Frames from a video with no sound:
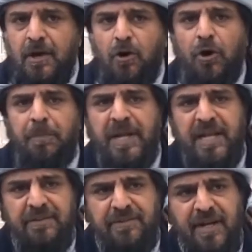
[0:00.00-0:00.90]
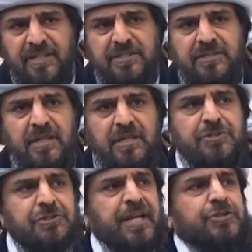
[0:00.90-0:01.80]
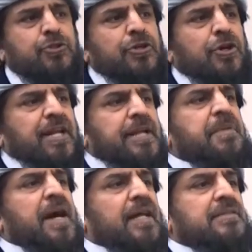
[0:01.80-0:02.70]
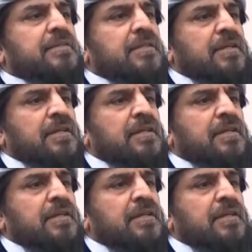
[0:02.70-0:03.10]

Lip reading: O believers, stick to your iman.